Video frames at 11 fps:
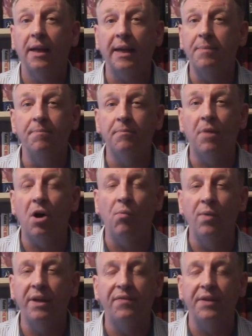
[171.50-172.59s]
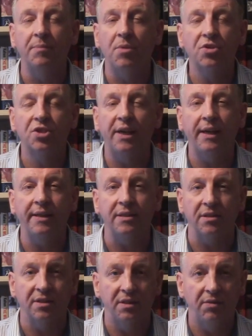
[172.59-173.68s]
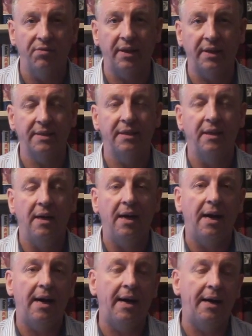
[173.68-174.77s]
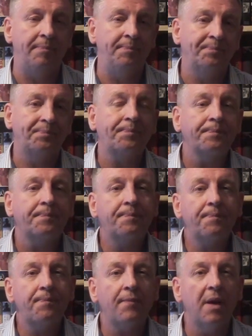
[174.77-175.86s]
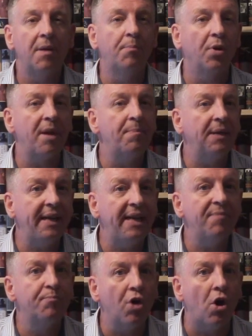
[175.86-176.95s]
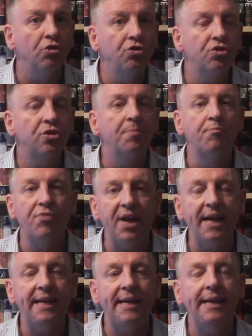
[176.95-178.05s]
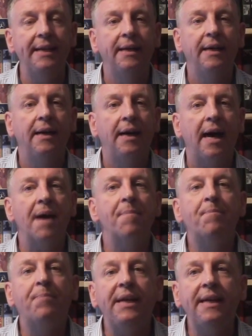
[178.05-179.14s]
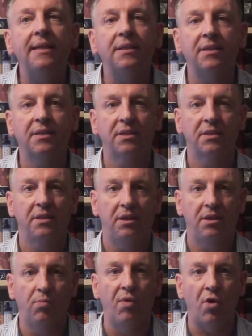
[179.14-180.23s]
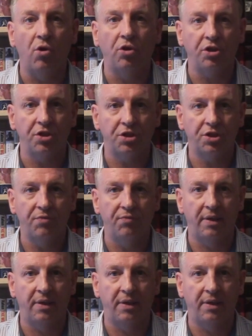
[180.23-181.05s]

Like Martin Wingfield most certainly isn't, right? But I believe Bronze, Brady and Pearce were wrong ones,